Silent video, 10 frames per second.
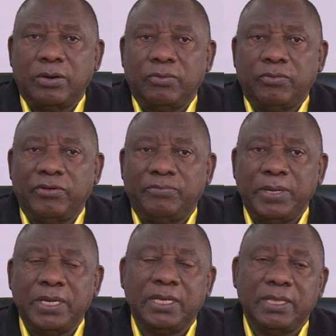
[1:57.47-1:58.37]
We have
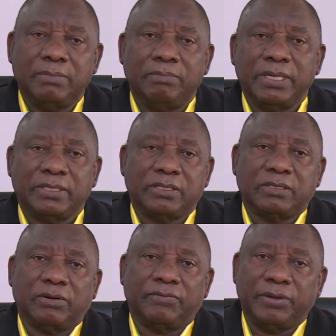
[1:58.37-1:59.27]
been in the midst
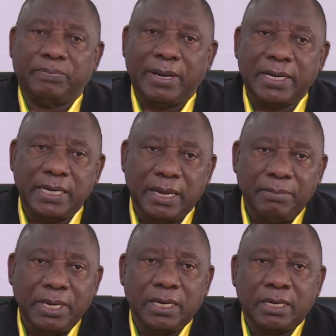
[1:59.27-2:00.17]
of a
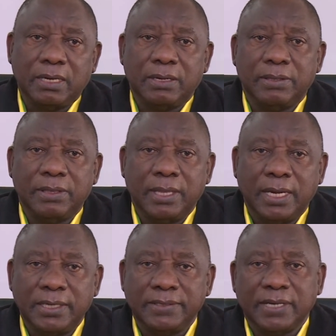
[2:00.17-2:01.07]
pandemic
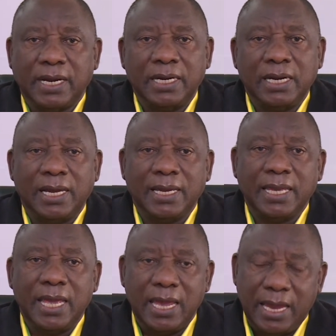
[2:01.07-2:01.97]
that is
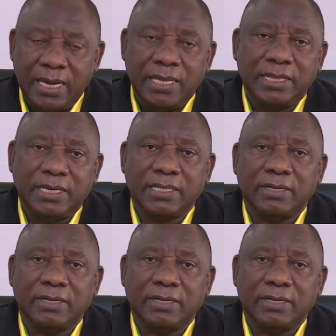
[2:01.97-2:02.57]
unlike anything the